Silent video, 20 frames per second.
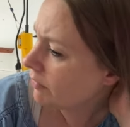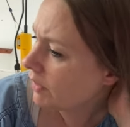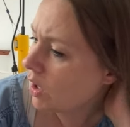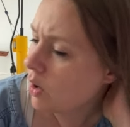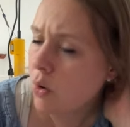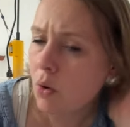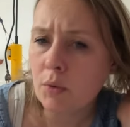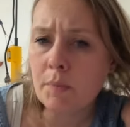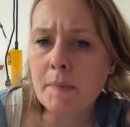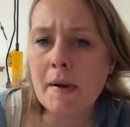
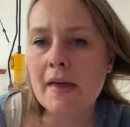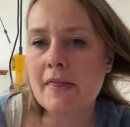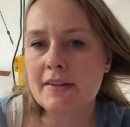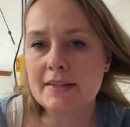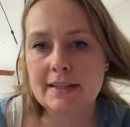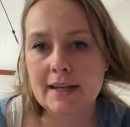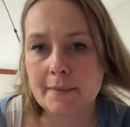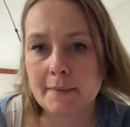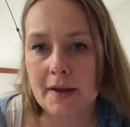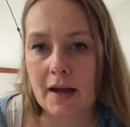owned by the
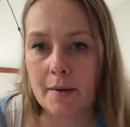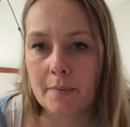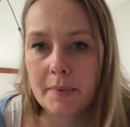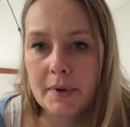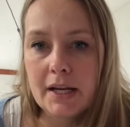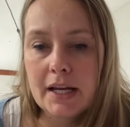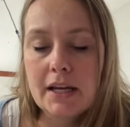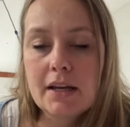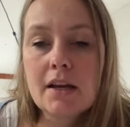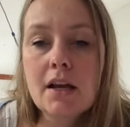same
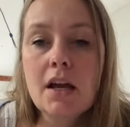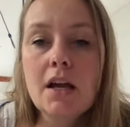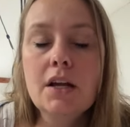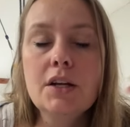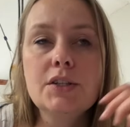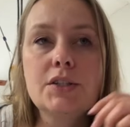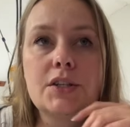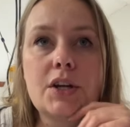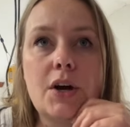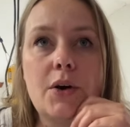company.
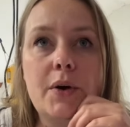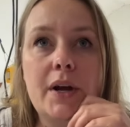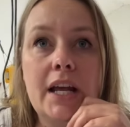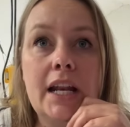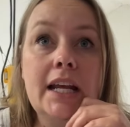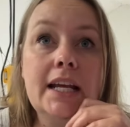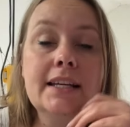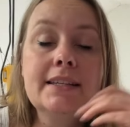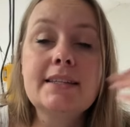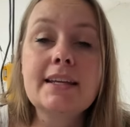So it
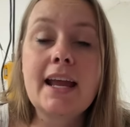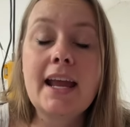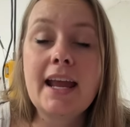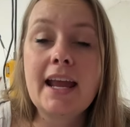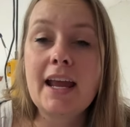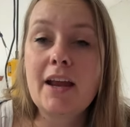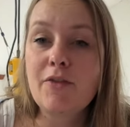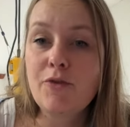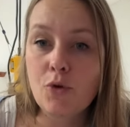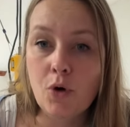is
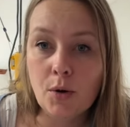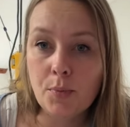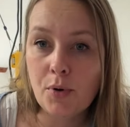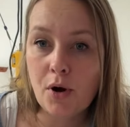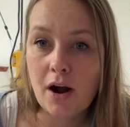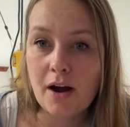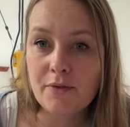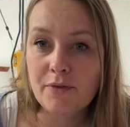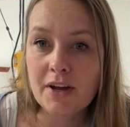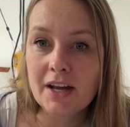a
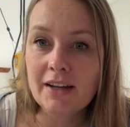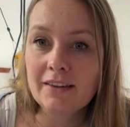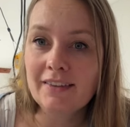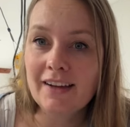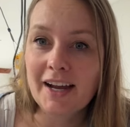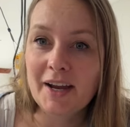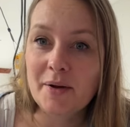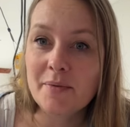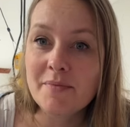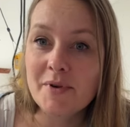for-profit,
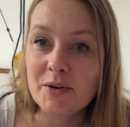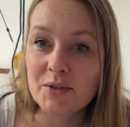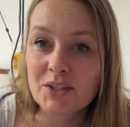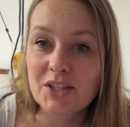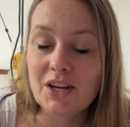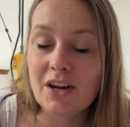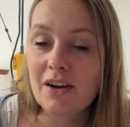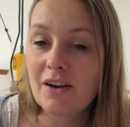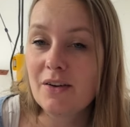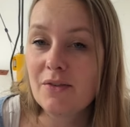like most
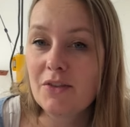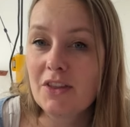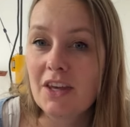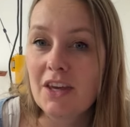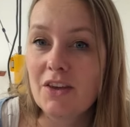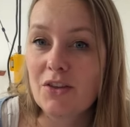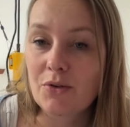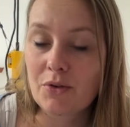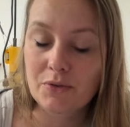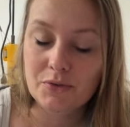of
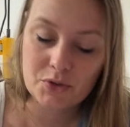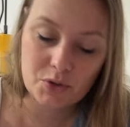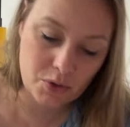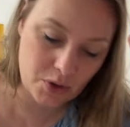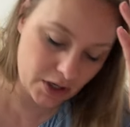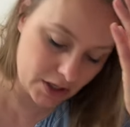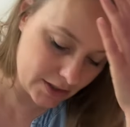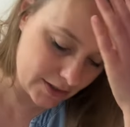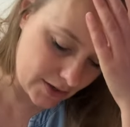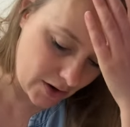the thrift
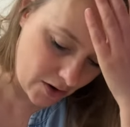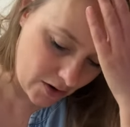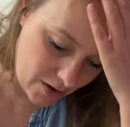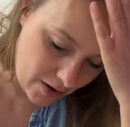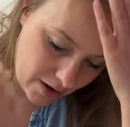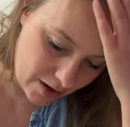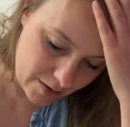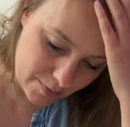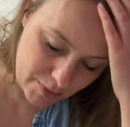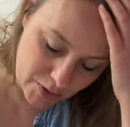stores
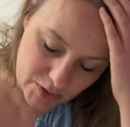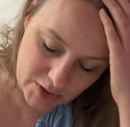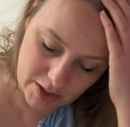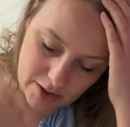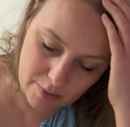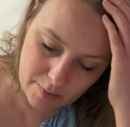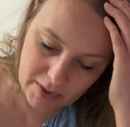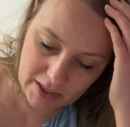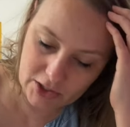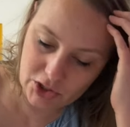are. Most of
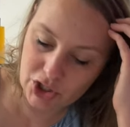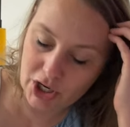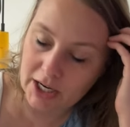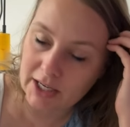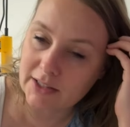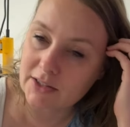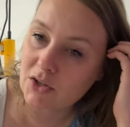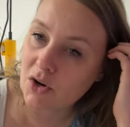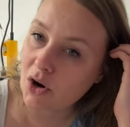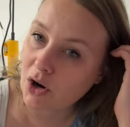the big
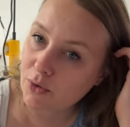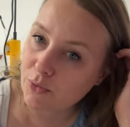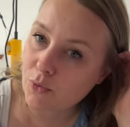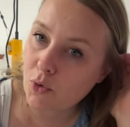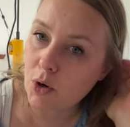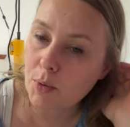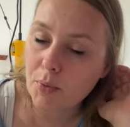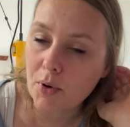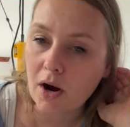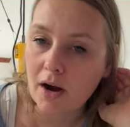chains are
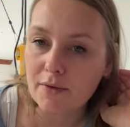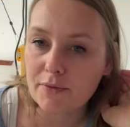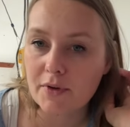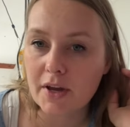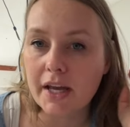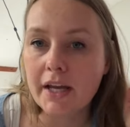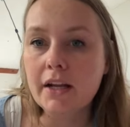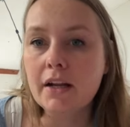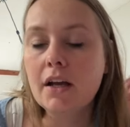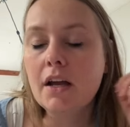
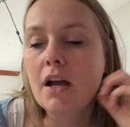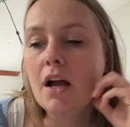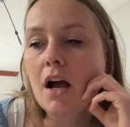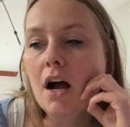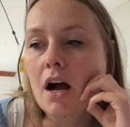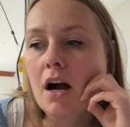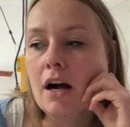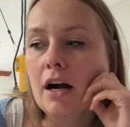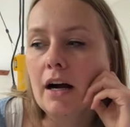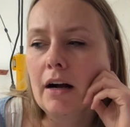for-profit.
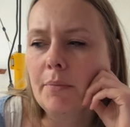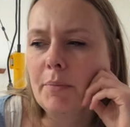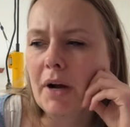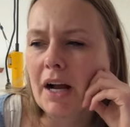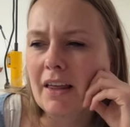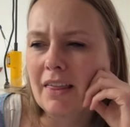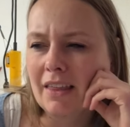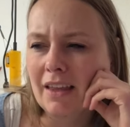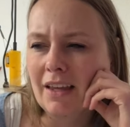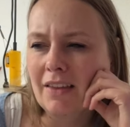Um, I
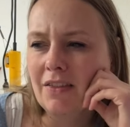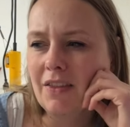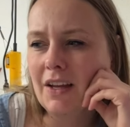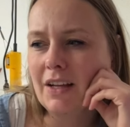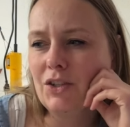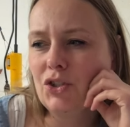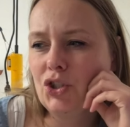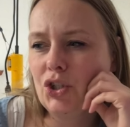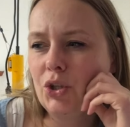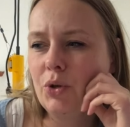think they
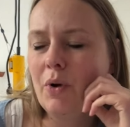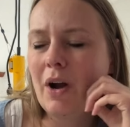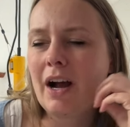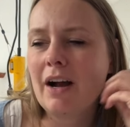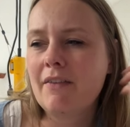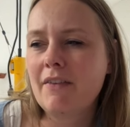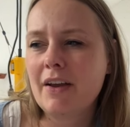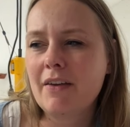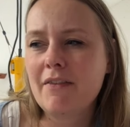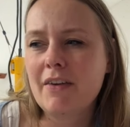do
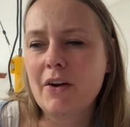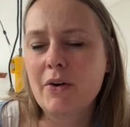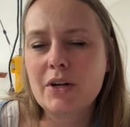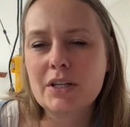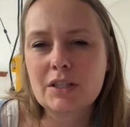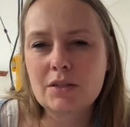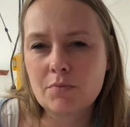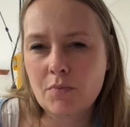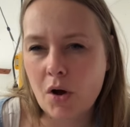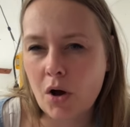have a very
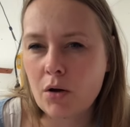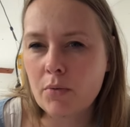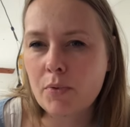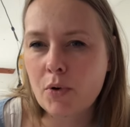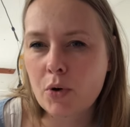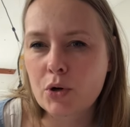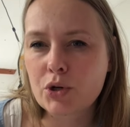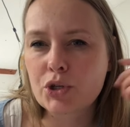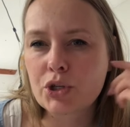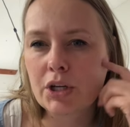small
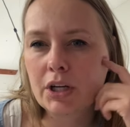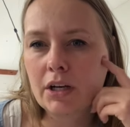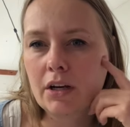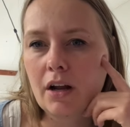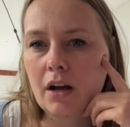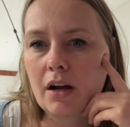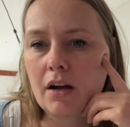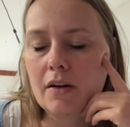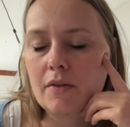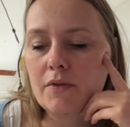portion
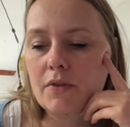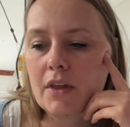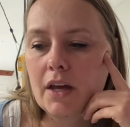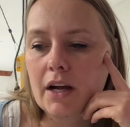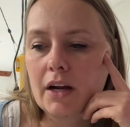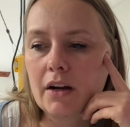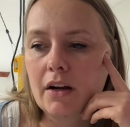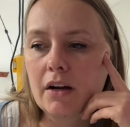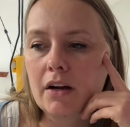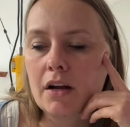of
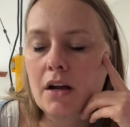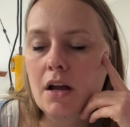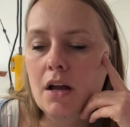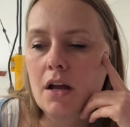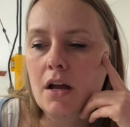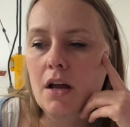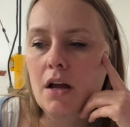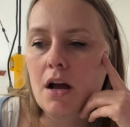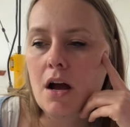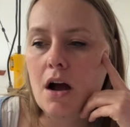their,
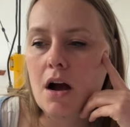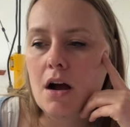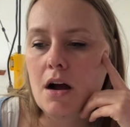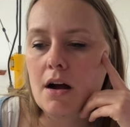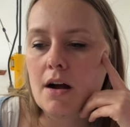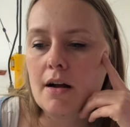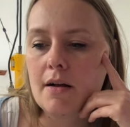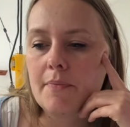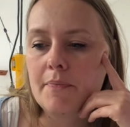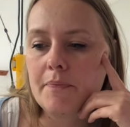
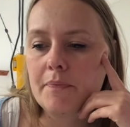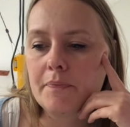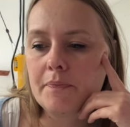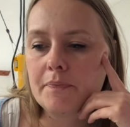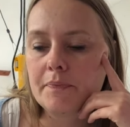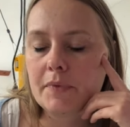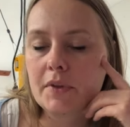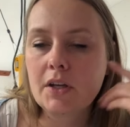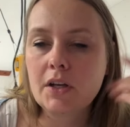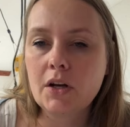um,
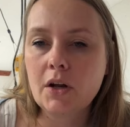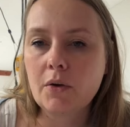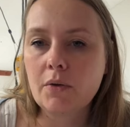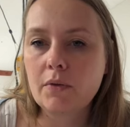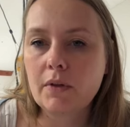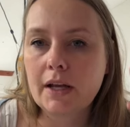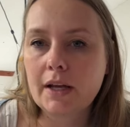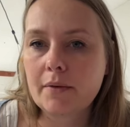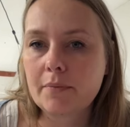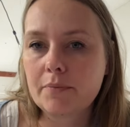you know,
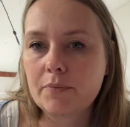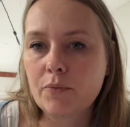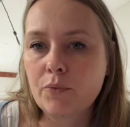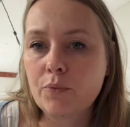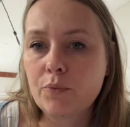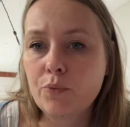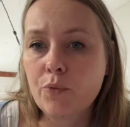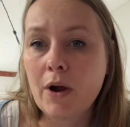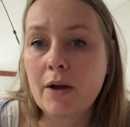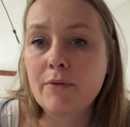like
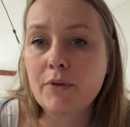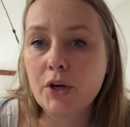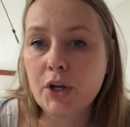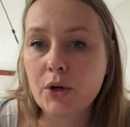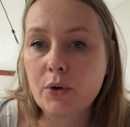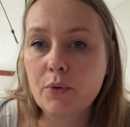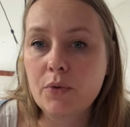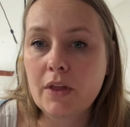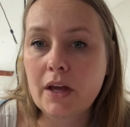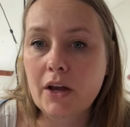
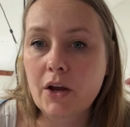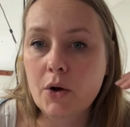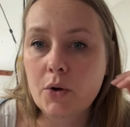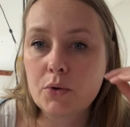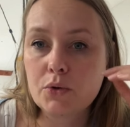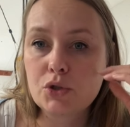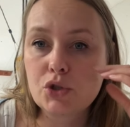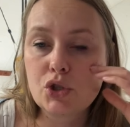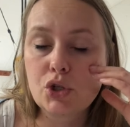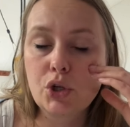revenue that
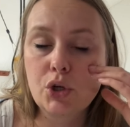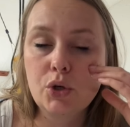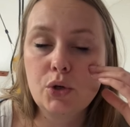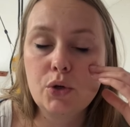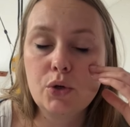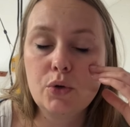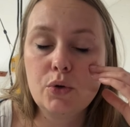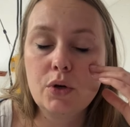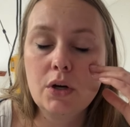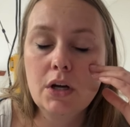goes
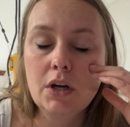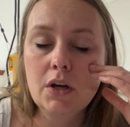to